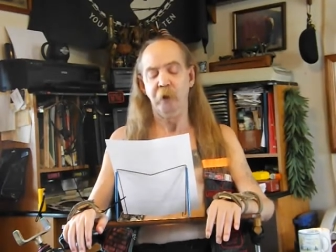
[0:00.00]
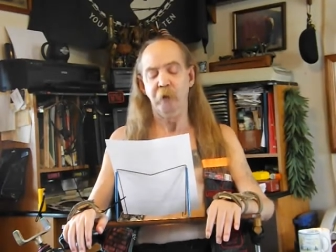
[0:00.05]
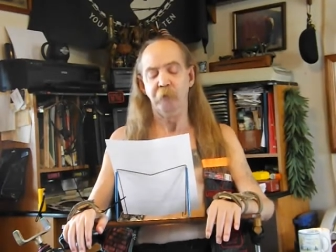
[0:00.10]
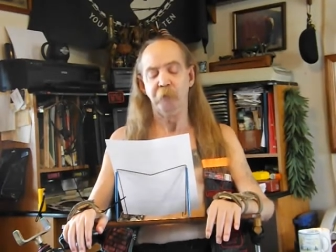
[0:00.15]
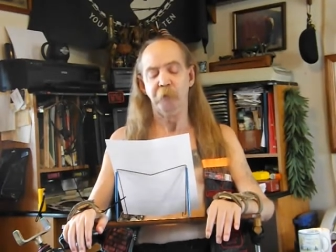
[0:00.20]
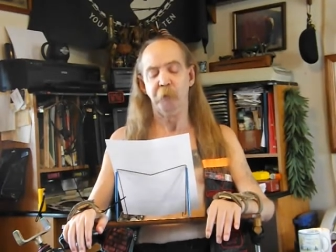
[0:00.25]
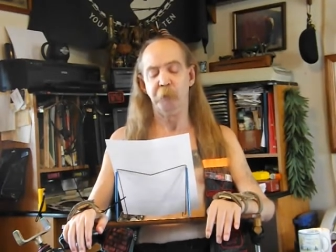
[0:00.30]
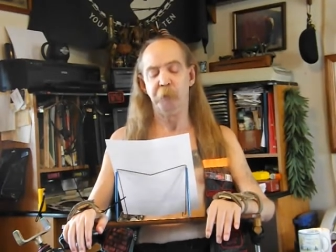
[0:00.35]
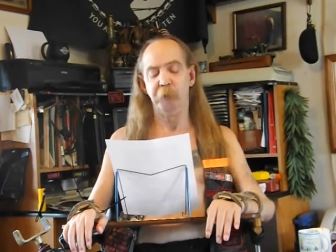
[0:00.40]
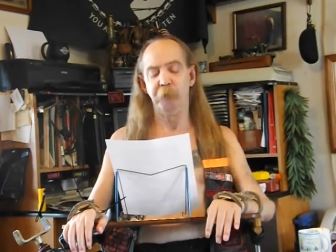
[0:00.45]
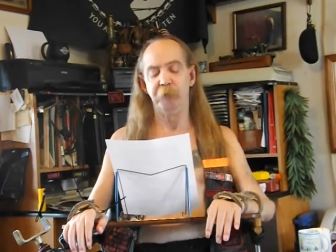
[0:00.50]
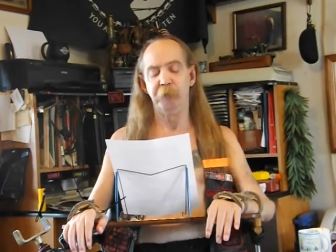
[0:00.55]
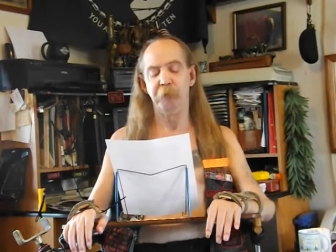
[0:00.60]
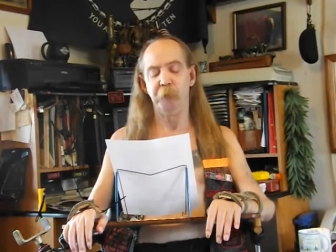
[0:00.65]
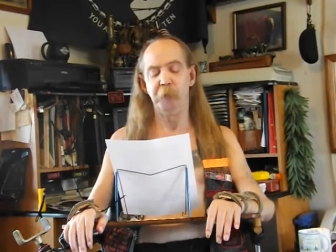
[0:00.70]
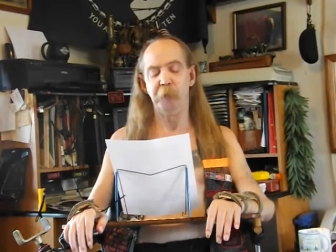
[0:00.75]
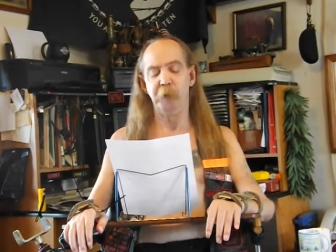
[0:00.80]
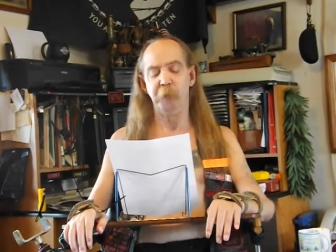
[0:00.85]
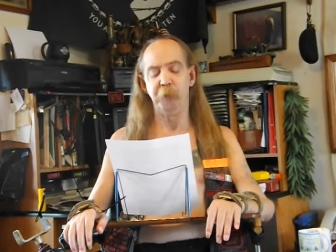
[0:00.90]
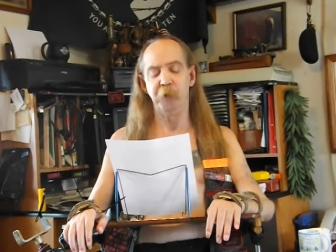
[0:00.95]
from,
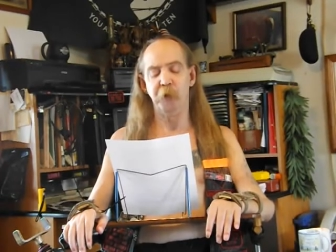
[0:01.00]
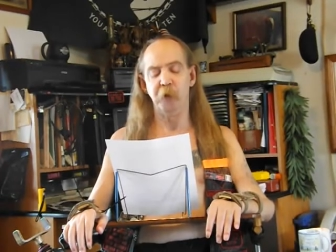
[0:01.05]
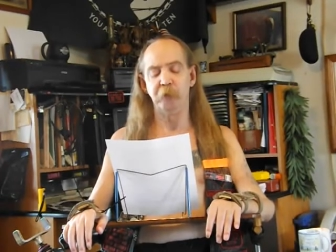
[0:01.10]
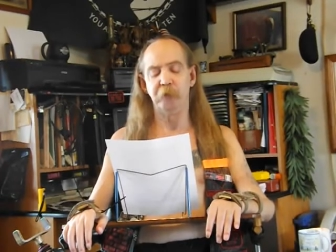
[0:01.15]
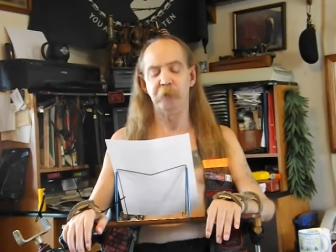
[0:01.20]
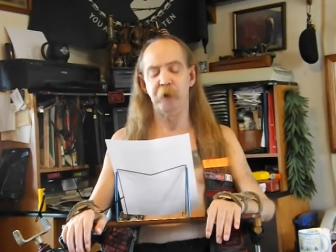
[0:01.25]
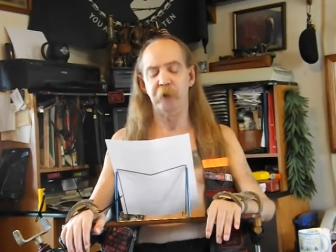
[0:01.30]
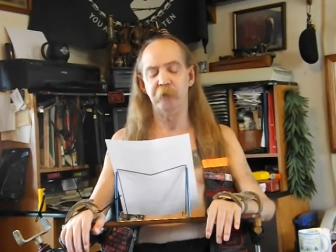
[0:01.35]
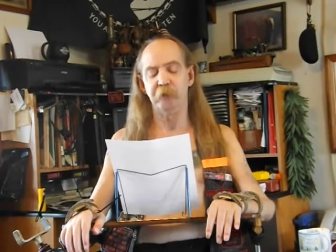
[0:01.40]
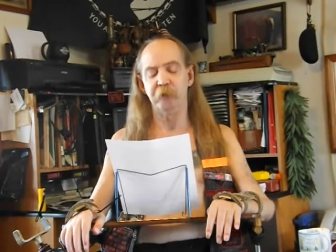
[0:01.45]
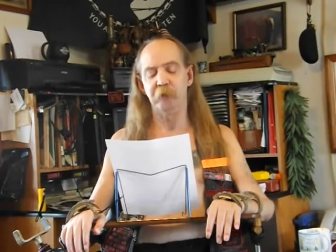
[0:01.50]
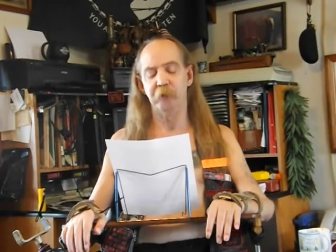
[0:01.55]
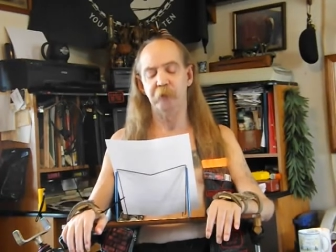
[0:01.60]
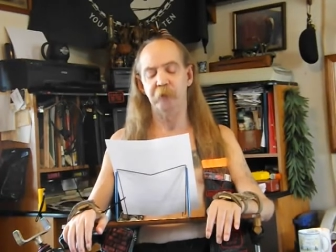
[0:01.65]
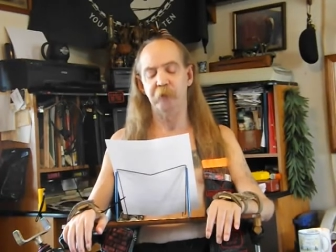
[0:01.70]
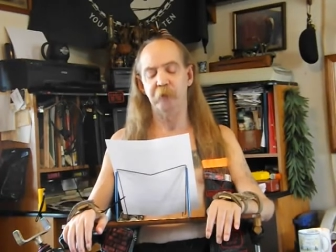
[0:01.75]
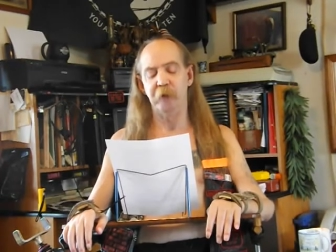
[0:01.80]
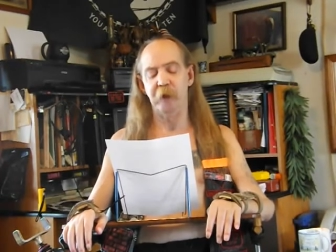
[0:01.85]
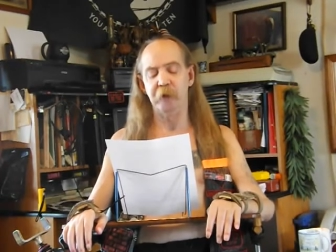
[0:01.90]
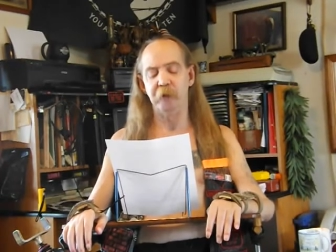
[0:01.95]
from you
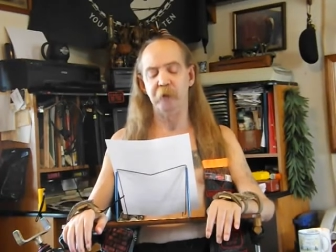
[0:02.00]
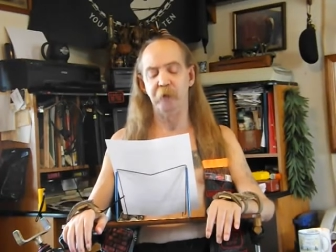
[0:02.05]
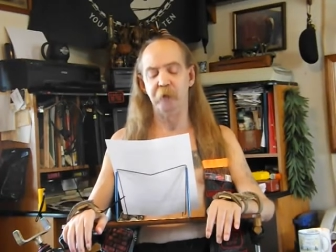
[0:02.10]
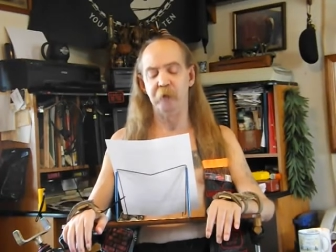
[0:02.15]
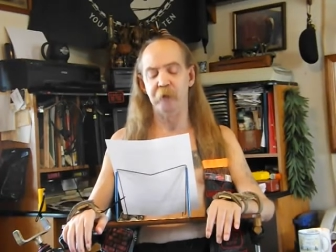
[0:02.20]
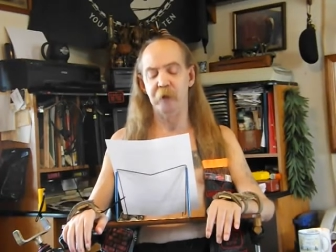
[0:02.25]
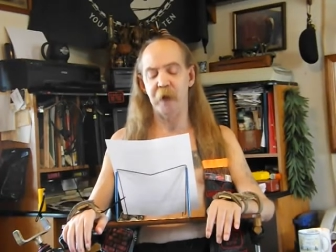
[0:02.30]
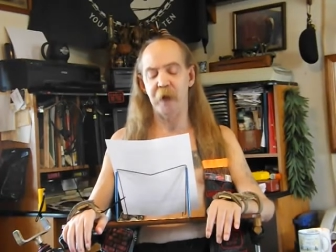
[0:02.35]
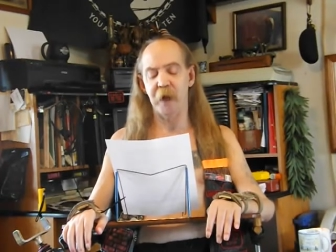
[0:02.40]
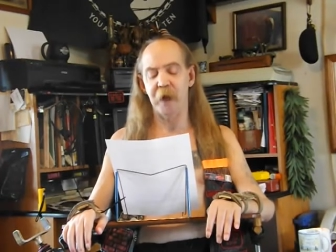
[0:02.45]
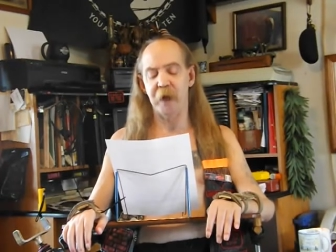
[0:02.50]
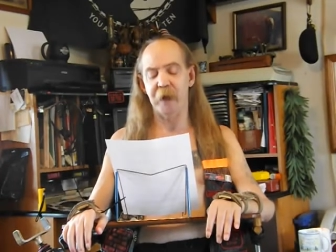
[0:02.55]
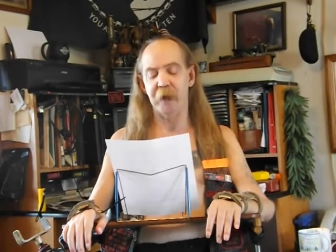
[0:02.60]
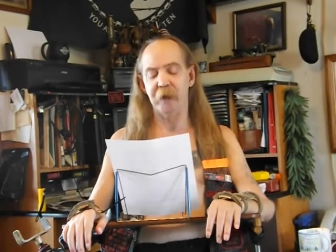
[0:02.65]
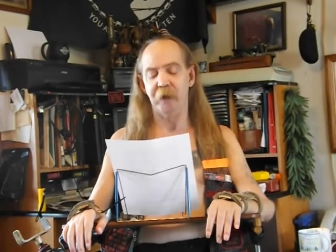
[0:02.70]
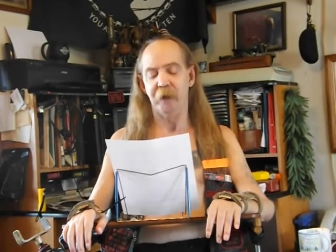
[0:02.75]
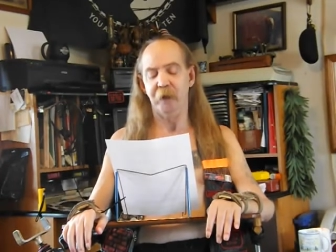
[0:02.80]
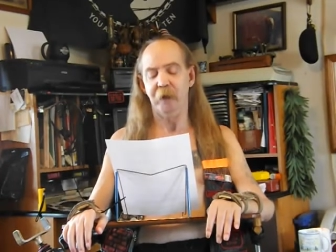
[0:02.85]
protesters that you're not